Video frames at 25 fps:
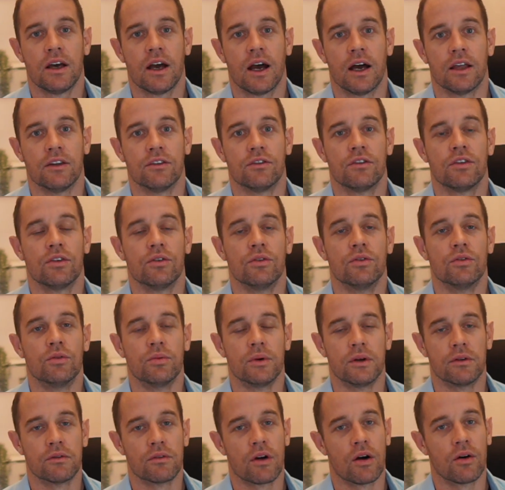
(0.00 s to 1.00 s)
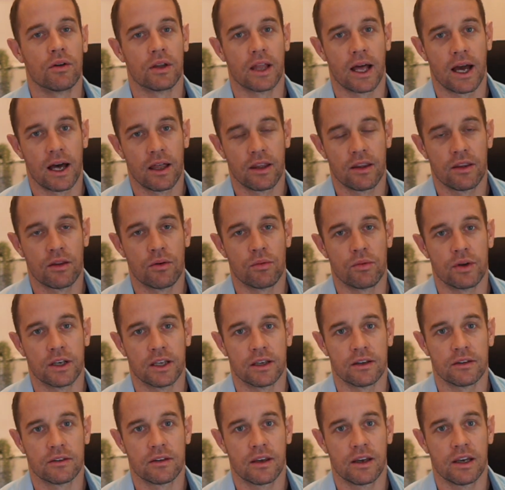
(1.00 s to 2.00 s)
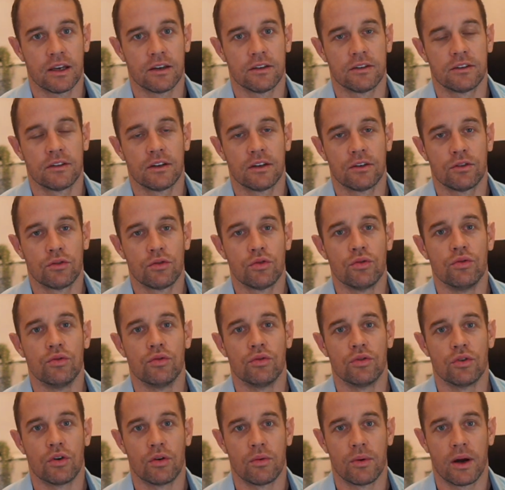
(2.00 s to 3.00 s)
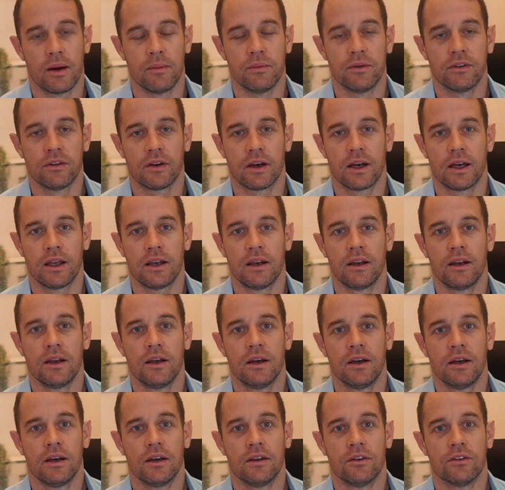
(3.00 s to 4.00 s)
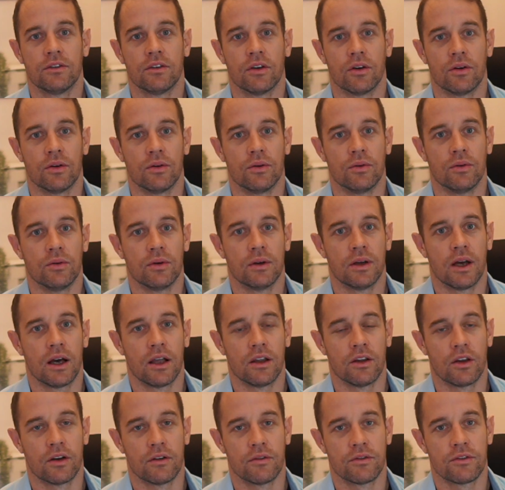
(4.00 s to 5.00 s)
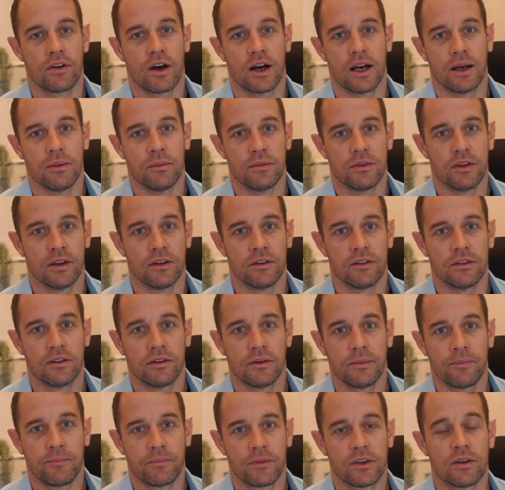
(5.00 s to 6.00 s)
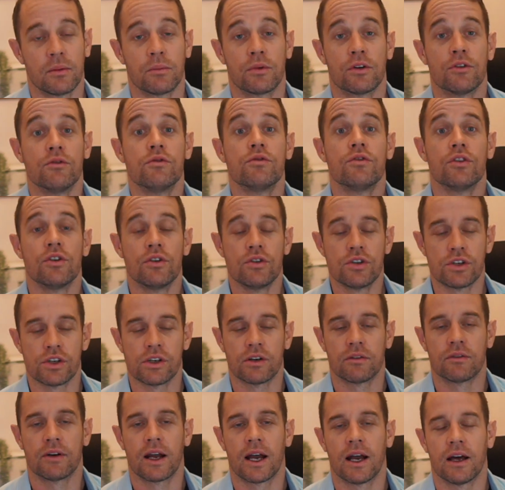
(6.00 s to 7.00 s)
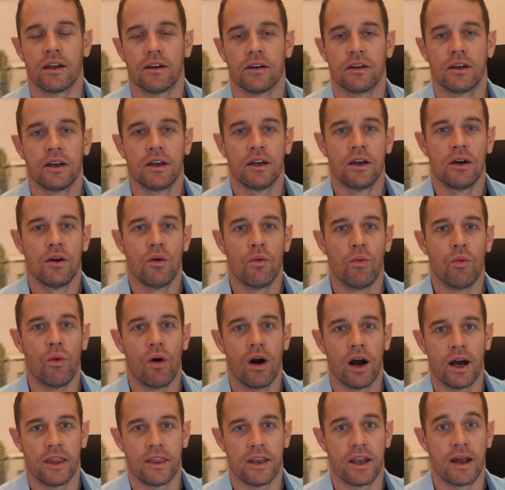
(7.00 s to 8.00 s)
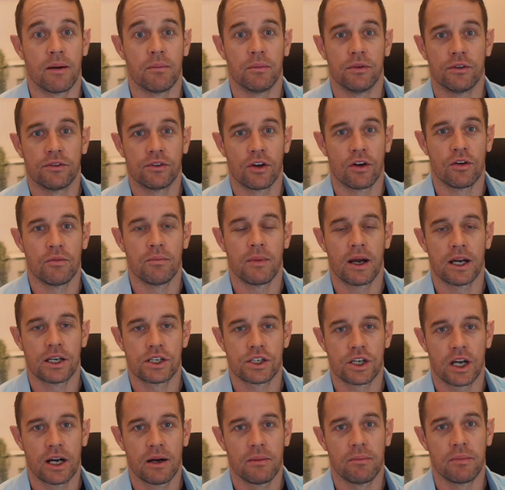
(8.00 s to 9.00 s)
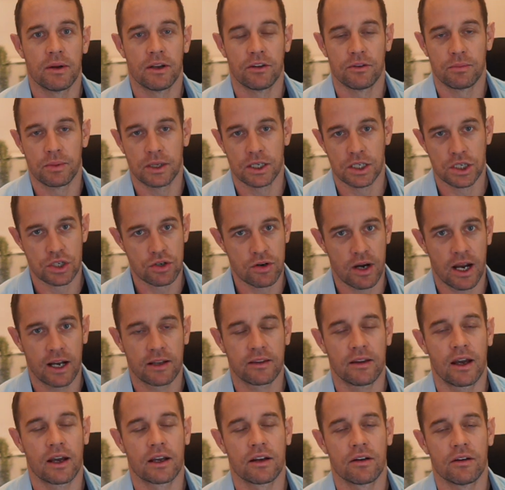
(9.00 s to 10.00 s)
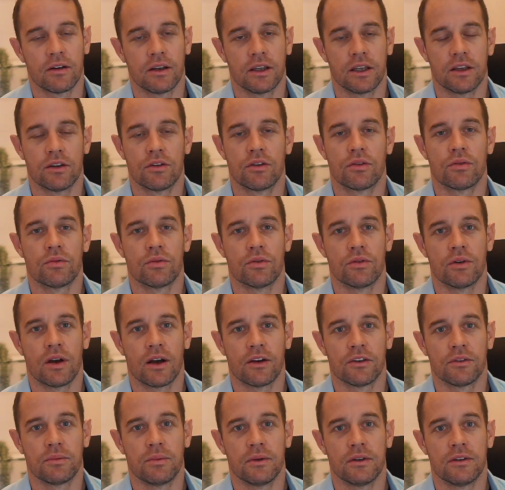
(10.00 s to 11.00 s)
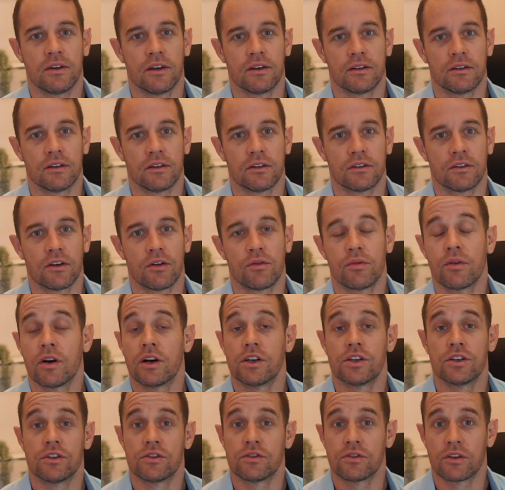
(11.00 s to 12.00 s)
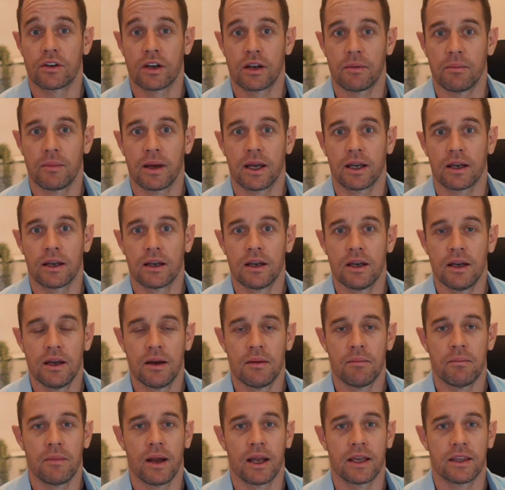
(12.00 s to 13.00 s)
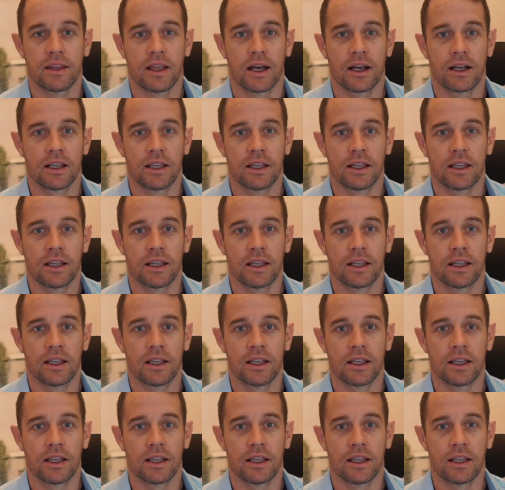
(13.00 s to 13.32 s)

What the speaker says: until we roll out the winning test to your website. So a lot of times there's some confusion around why the numbers don't match up, but it's being tracked accurately through our split testing software. I just thought I'd make that